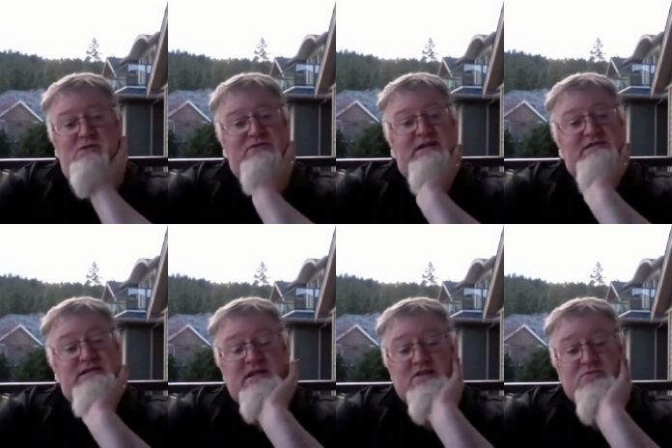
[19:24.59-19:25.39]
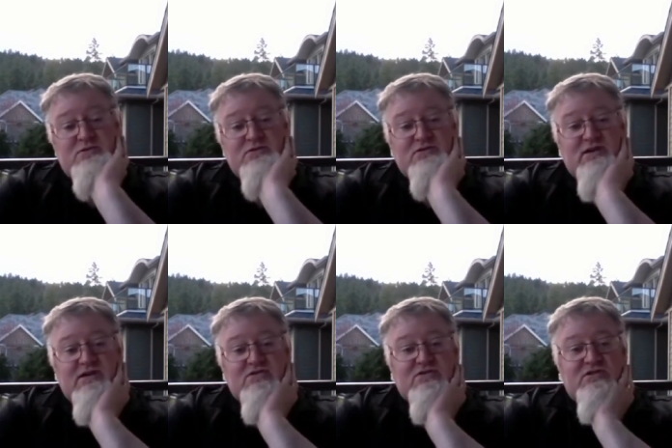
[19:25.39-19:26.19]
which isn't actually as
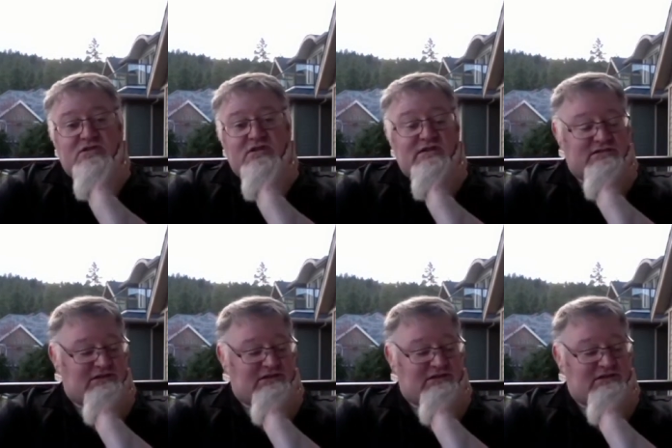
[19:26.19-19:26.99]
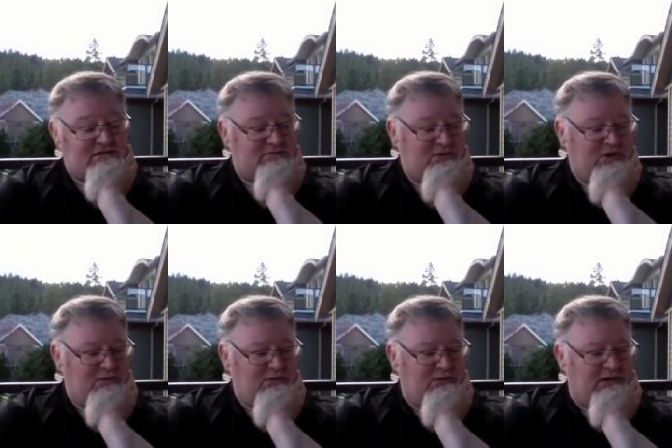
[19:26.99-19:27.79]
easy as it probably maybe
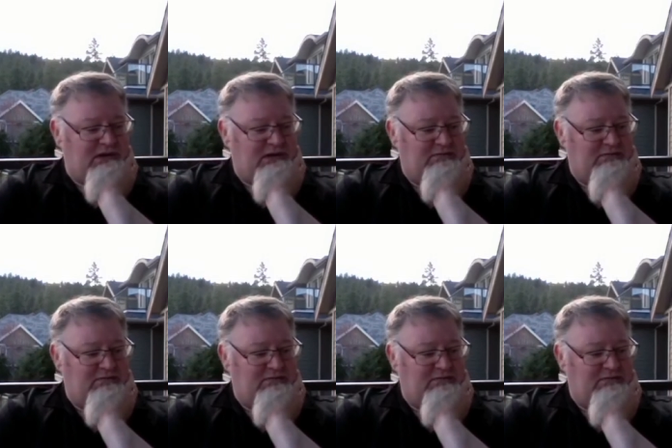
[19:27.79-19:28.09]
looks.